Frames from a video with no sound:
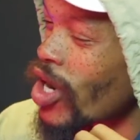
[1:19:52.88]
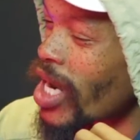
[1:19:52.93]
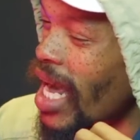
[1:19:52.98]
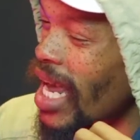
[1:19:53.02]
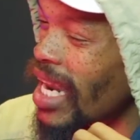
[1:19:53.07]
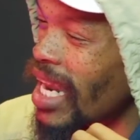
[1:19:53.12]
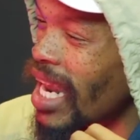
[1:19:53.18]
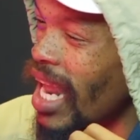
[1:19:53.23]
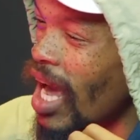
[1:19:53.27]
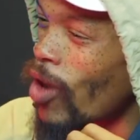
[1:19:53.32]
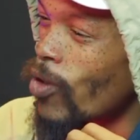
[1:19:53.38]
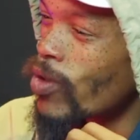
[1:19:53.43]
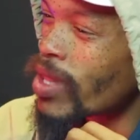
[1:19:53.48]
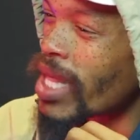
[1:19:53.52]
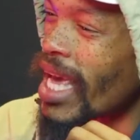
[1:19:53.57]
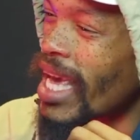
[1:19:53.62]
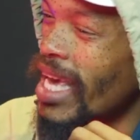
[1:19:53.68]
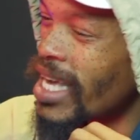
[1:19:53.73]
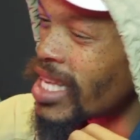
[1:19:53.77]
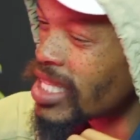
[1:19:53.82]
allow
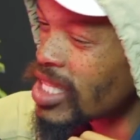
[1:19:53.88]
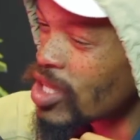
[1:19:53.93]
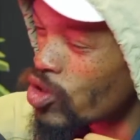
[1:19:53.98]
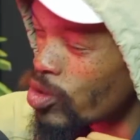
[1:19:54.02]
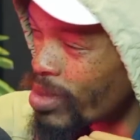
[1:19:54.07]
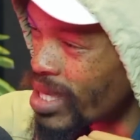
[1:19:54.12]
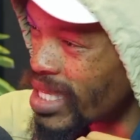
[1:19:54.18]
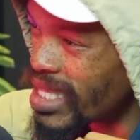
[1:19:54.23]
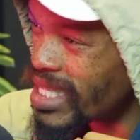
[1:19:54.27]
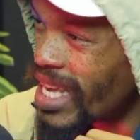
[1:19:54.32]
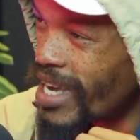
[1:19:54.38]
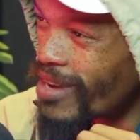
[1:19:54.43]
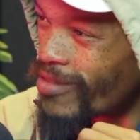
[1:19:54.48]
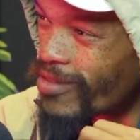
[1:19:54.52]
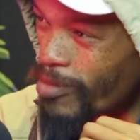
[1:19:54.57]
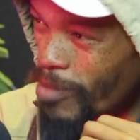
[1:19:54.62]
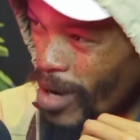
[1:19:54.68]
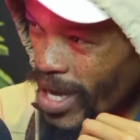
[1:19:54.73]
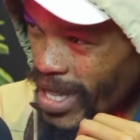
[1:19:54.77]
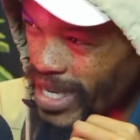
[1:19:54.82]
the ANC to be
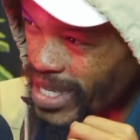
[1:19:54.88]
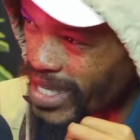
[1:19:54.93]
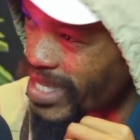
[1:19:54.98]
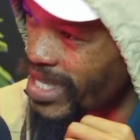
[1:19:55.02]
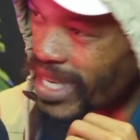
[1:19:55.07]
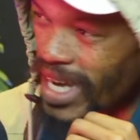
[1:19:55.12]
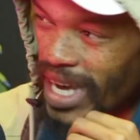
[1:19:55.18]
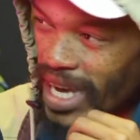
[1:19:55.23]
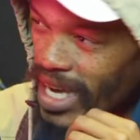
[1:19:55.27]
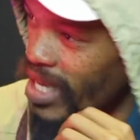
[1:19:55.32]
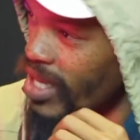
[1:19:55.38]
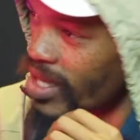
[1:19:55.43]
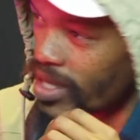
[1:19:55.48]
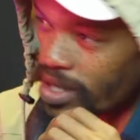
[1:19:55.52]
saved by the DA.